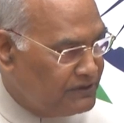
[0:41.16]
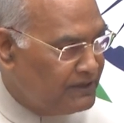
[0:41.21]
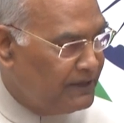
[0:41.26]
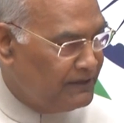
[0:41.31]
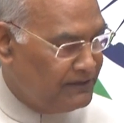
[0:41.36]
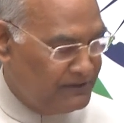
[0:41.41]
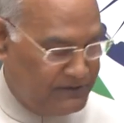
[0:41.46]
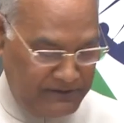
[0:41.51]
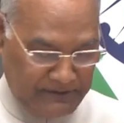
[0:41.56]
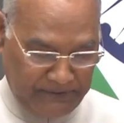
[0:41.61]

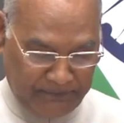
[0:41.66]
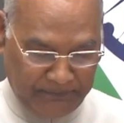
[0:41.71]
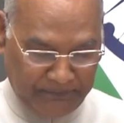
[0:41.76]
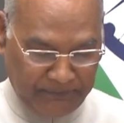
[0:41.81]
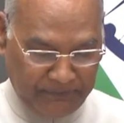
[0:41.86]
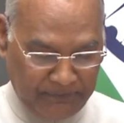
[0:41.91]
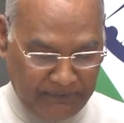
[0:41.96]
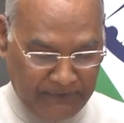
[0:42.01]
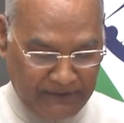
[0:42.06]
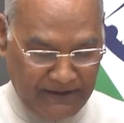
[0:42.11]
change.
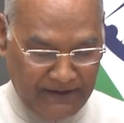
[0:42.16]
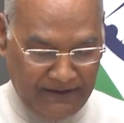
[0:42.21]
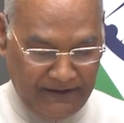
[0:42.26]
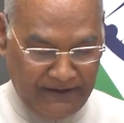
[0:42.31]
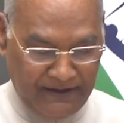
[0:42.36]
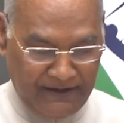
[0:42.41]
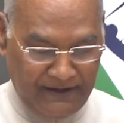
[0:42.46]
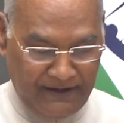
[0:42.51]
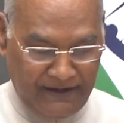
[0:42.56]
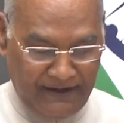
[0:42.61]

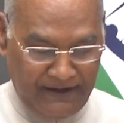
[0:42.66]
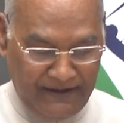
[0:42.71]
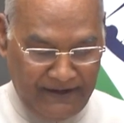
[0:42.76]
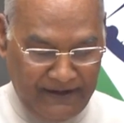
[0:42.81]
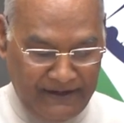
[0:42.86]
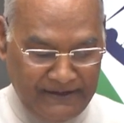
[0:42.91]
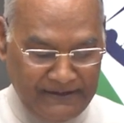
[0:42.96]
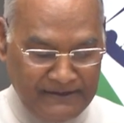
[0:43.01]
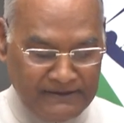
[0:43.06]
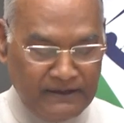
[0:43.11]

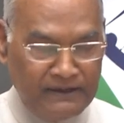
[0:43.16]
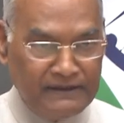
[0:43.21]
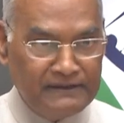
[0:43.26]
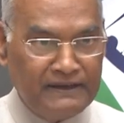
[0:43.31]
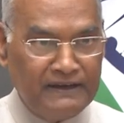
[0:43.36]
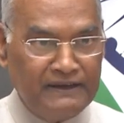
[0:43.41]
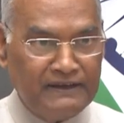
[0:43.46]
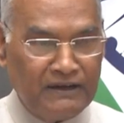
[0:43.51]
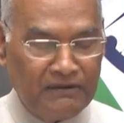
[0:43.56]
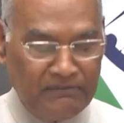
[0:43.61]
Ladies and
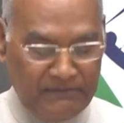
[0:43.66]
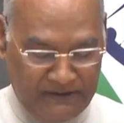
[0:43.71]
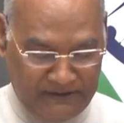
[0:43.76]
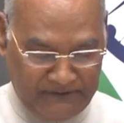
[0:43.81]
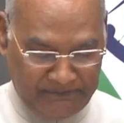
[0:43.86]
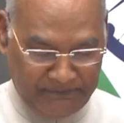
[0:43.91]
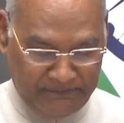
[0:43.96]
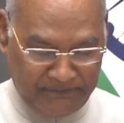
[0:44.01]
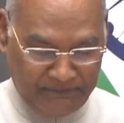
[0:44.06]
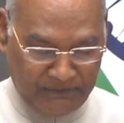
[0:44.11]

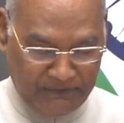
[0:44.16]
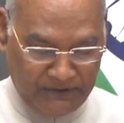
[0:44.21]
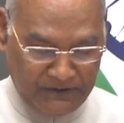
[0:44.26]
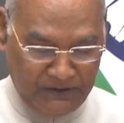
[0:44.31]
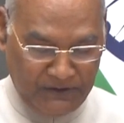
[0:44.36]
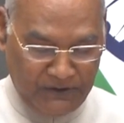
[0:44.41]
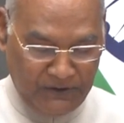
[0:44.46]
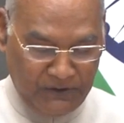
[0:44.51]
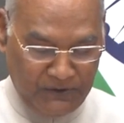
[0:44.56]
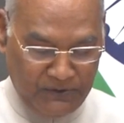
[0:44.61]
gentlemen,
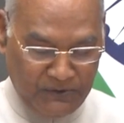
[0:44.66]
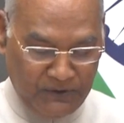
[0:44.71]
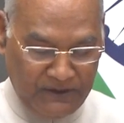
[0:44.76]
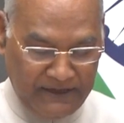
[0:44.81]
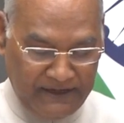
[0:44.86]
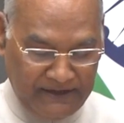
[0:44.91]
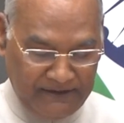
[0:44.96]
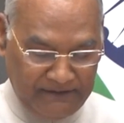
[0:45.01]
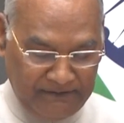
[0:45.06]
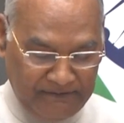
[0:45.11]

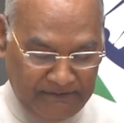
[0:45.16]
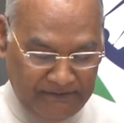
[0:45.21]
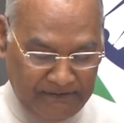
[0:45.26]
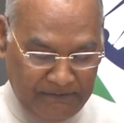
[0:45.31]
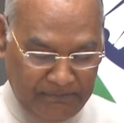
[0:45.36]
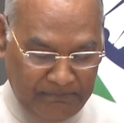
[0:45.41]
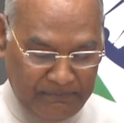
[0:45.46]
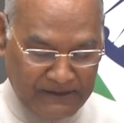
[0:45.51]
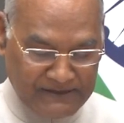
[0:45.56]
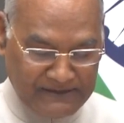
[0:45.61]
today
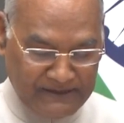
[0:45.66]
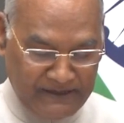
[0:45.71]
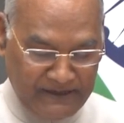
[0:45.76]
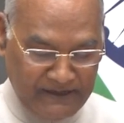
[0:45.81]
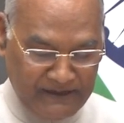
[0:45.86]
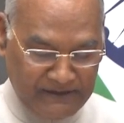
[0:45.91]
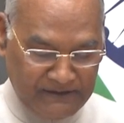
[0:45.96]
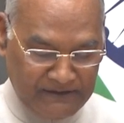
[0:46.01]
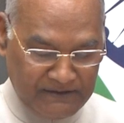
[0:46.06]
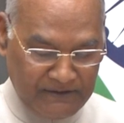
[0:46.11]

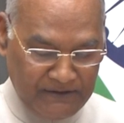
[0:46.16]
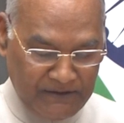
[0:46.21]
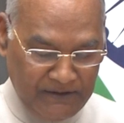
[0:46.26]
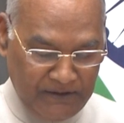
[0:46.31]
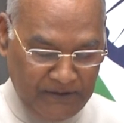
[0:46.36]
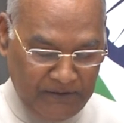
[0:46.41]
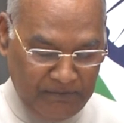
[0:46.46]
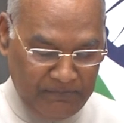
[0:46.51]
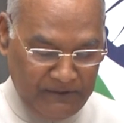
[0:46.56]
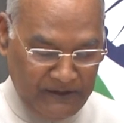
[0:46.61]
President
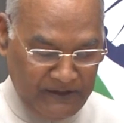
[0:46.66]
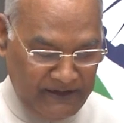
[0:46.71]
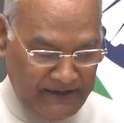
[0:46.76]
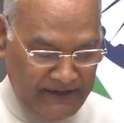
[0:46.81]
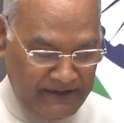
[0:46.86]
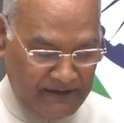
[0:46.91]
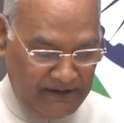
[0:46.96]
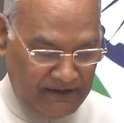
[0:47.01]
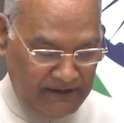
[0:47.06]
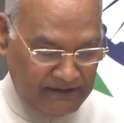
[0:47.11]

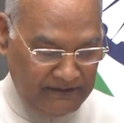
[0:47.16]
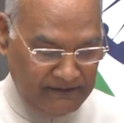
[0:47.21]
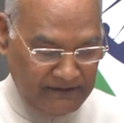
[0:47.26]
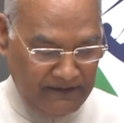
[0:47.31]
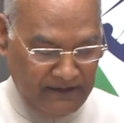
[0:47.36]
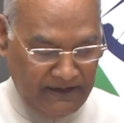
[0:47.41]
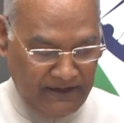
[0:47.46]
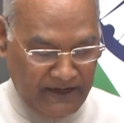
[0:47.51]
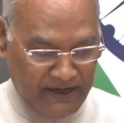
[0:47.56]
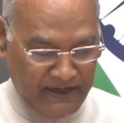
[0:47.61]
Pinera
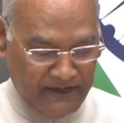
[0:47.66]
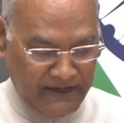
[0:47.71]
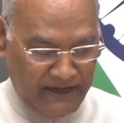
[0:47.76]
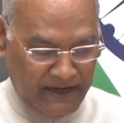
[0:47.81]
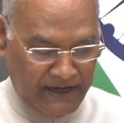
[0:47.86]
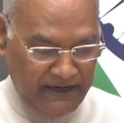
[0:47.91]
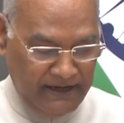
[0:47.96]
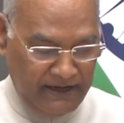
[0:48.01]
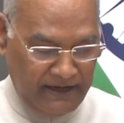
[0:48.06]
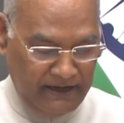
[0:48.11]
and
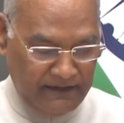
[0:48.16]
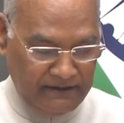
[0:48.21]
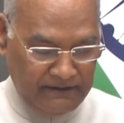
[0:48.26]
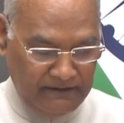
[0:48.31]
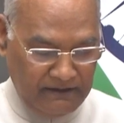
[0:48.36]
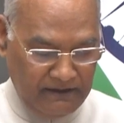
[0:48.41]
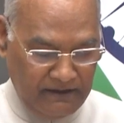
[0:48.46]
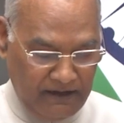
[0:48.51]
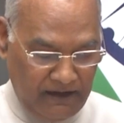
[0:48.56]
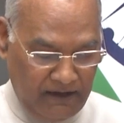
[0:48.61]
I had
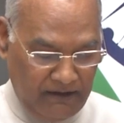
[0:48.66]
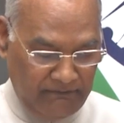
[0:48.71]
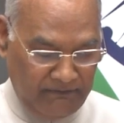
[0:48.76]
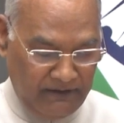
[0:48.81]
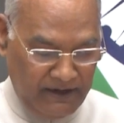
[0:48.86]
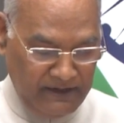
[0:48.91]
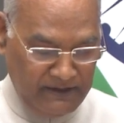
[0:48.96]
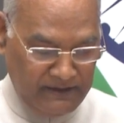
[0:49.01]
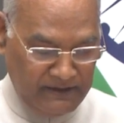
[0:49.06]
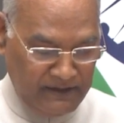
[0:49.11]
a
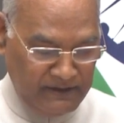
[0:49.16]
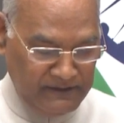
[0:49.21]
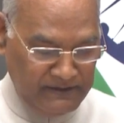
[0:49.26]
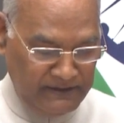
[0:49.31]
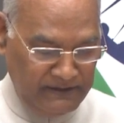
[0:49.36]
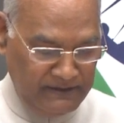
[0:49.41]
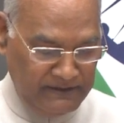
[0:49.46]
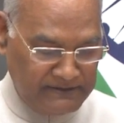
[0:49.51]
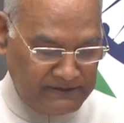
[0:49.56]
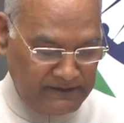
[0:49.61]

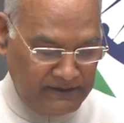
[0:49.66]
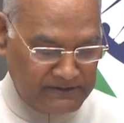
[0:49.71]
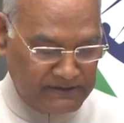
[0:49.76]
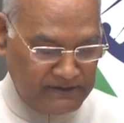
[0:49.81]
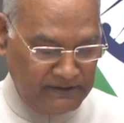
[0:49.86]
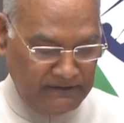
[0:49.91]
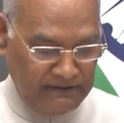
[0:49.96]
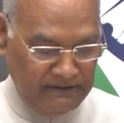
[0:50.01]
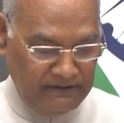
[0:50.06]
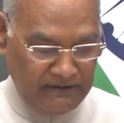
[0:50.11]
wide-ranging
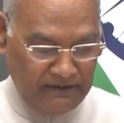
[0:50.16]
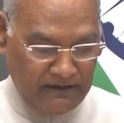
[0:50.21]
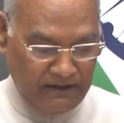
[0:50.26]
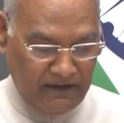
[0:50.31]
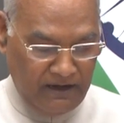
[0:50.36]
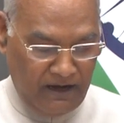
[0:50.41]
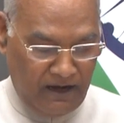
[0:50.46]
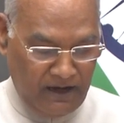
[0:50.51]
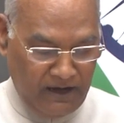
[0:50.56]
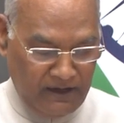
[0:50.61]
discussion
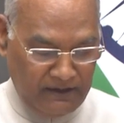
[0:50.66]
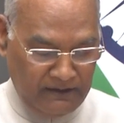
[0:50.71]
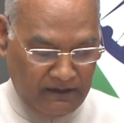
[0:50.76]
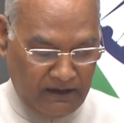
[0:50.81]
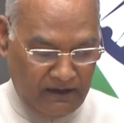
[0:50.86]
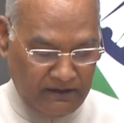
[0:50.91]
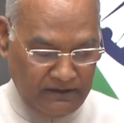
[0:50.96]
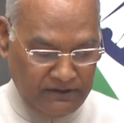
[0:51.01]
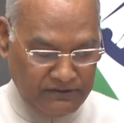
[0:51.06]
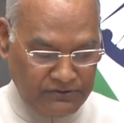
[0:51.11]
on
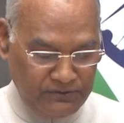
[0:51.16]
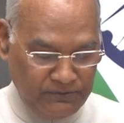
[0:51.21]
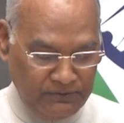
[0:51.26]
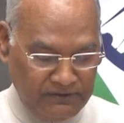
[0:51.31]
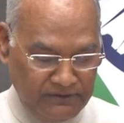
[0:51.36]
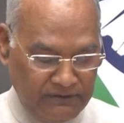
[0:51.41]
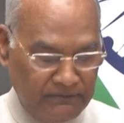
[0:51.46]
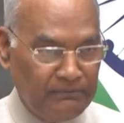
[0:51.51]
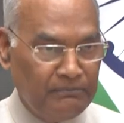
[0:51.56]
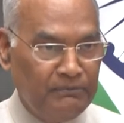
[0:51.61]
all
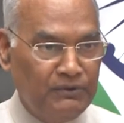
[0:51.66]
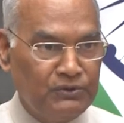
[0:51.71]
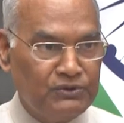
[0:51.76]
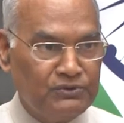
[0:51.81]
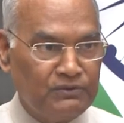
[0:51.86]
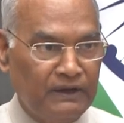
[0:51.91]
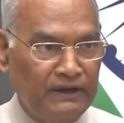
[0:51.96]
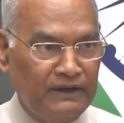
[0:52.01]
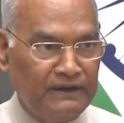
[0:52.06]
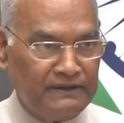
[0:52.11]
issues of
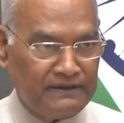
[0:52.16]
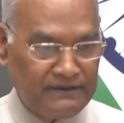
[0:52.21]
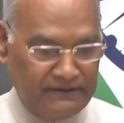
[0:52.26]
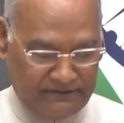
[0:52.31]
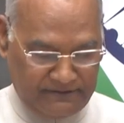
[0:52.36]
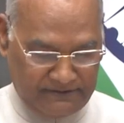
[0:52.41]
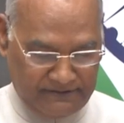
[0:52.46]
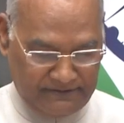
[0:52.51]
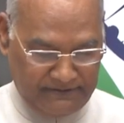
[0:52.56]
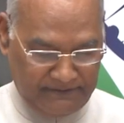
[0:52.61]
mutual
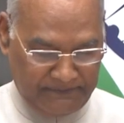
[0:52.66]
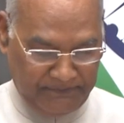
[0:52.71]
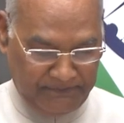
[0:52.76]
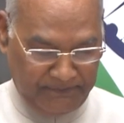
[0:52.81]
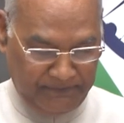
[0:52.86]
interest.